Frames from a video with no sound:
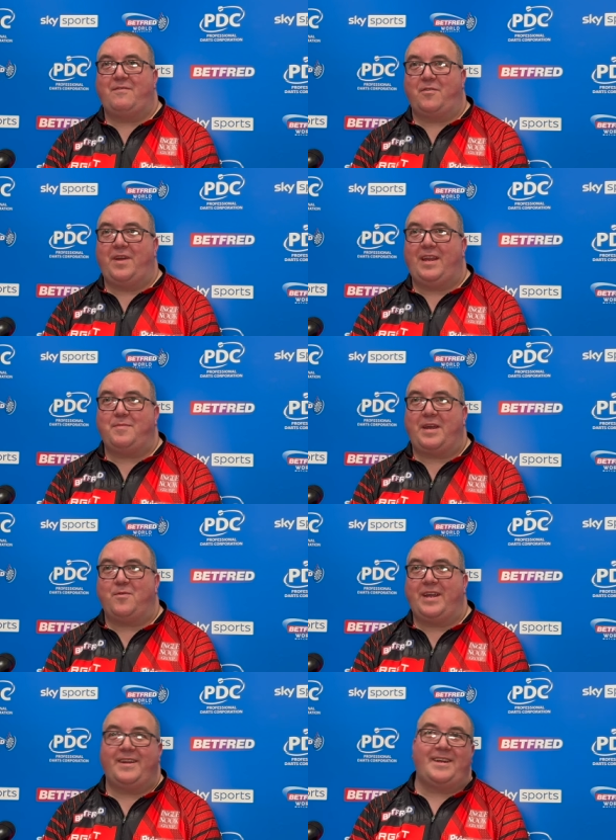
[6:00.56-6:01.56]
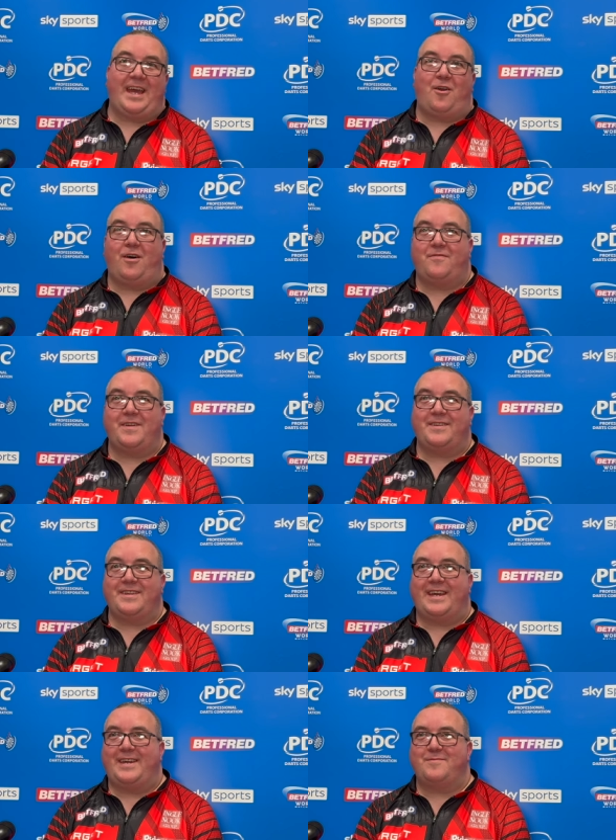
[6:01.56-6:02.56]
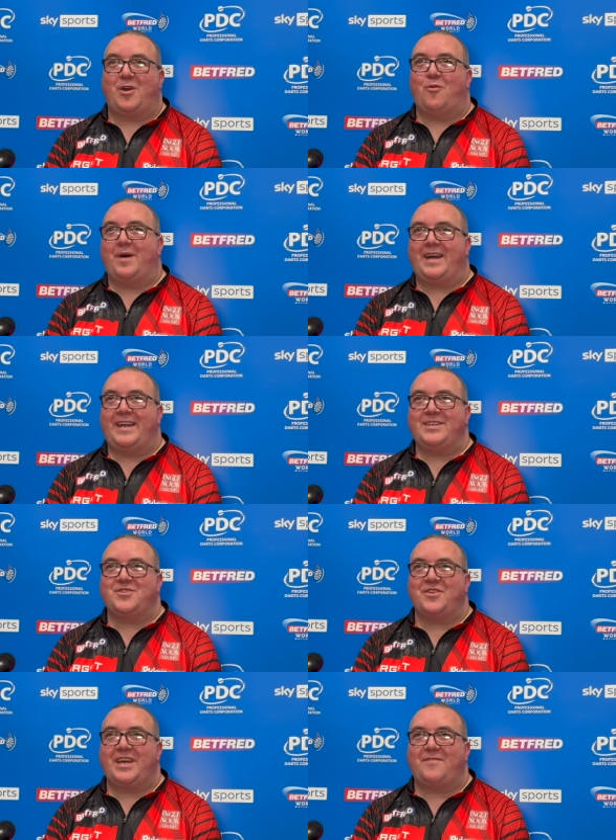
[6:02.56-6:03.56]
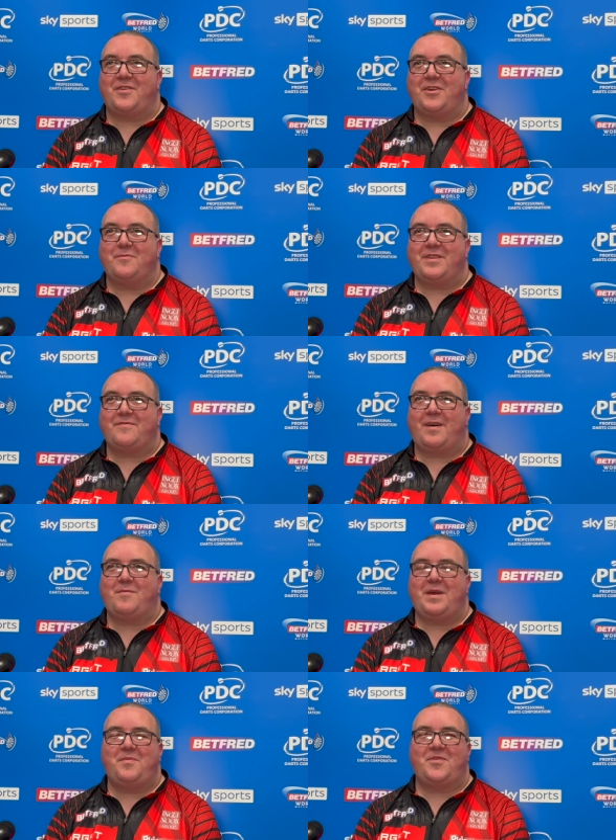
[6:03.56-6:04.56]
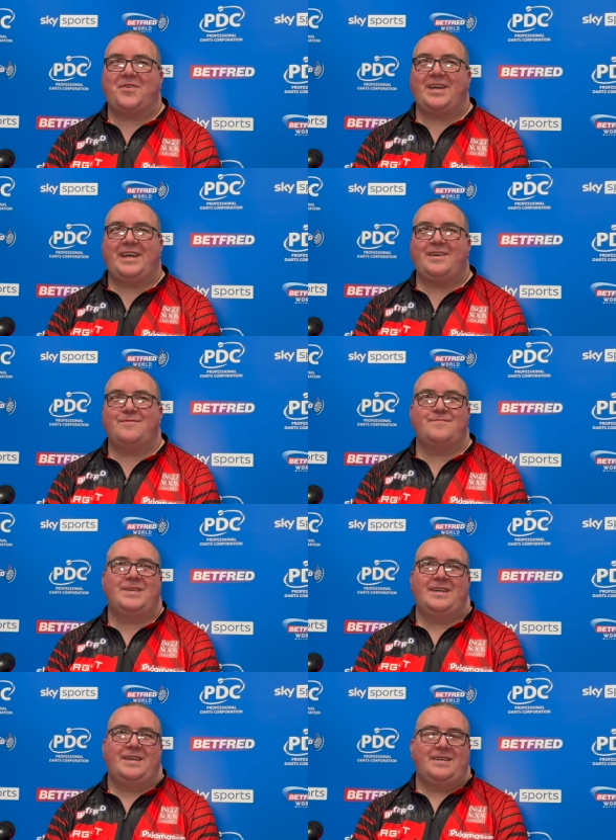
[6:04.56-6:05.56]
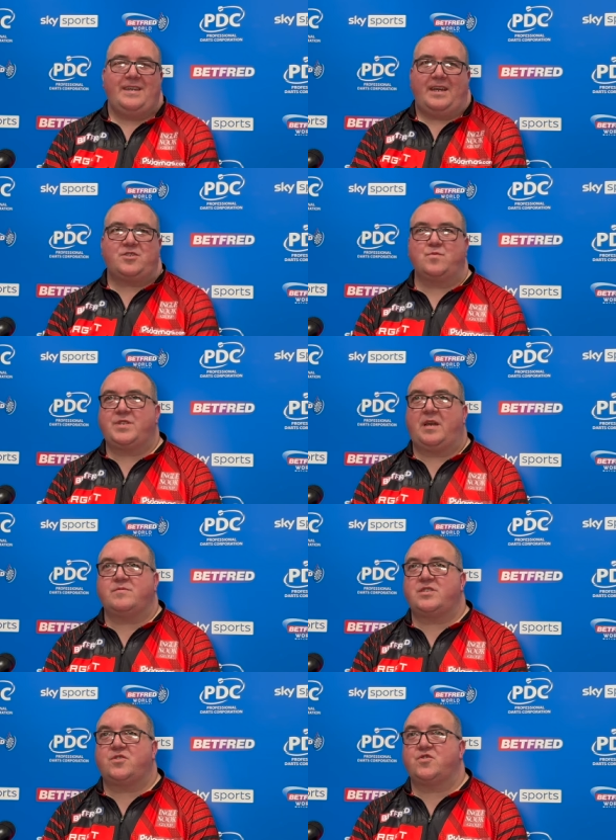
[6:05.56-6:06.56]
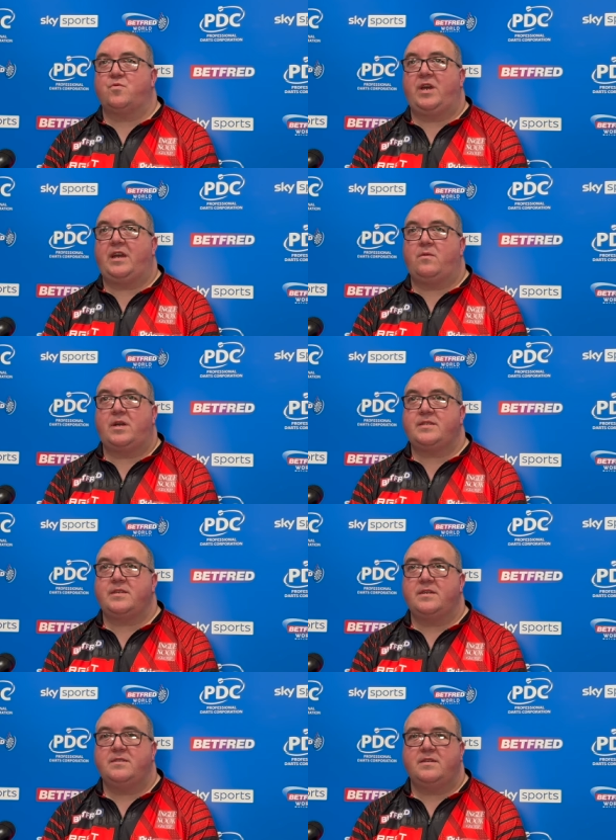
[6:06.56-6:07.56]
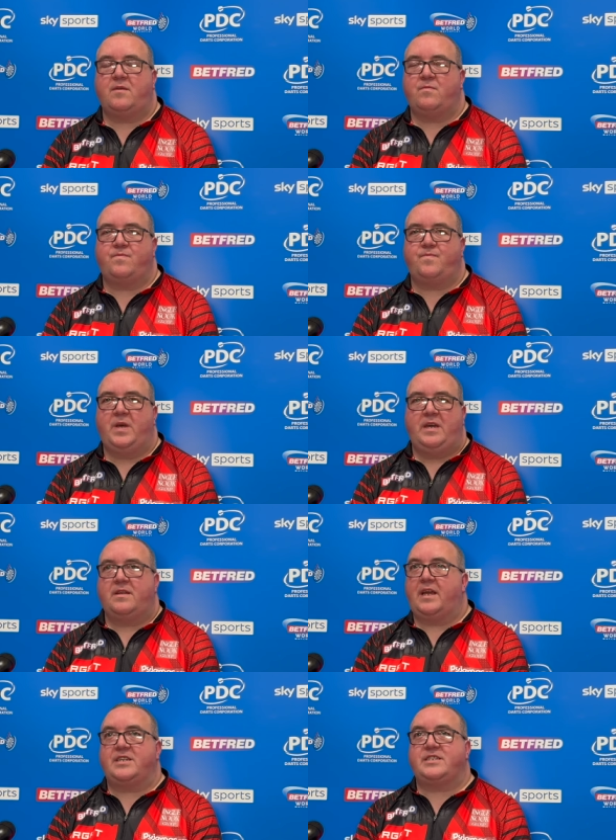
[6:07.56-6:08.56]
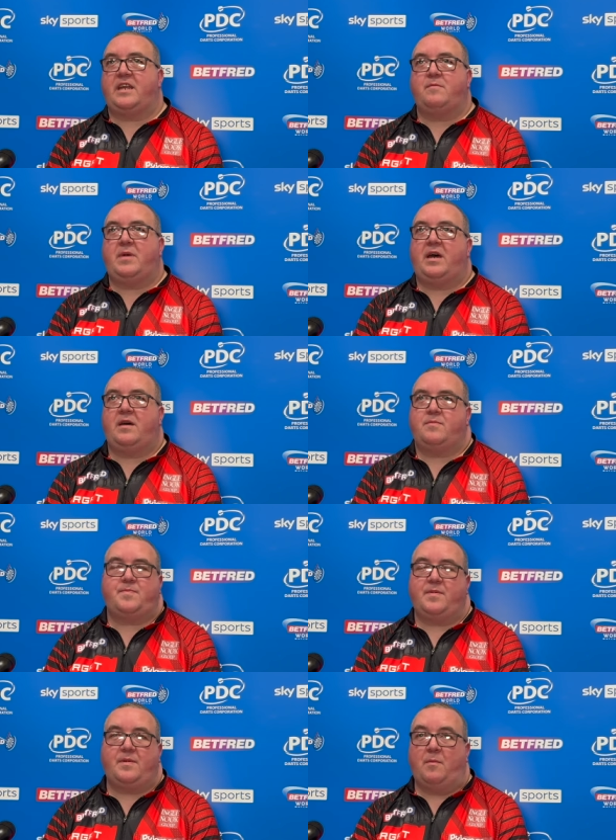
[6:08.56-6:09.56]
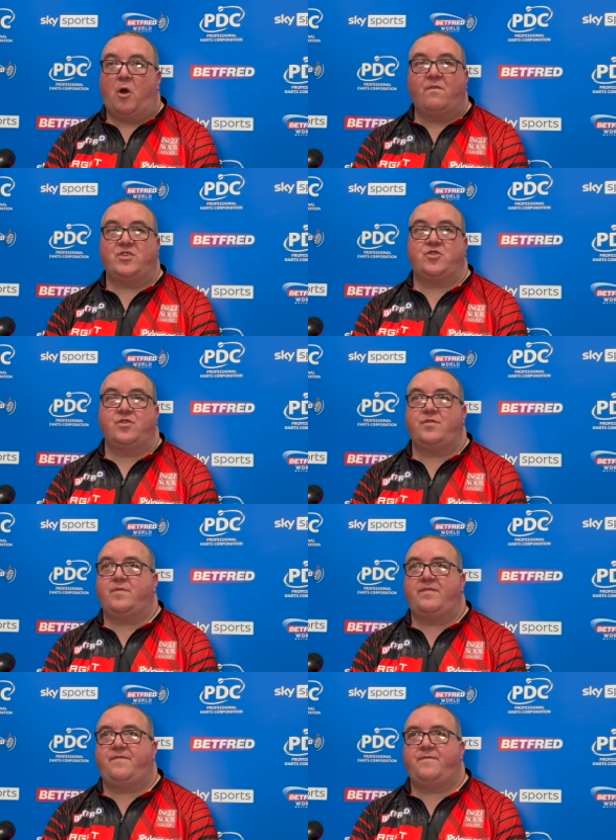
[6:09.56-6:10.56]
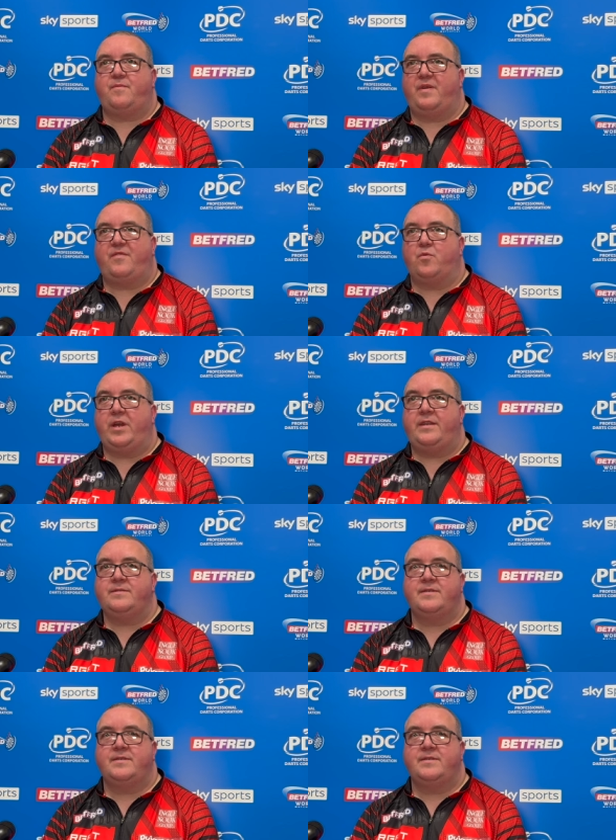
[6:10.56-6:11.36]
have a really big win and get off and go back and enjoy the afternoon with the family. But yeah, sometimes it doesn't work out like that. Like I said, I'm overjoyed with the win.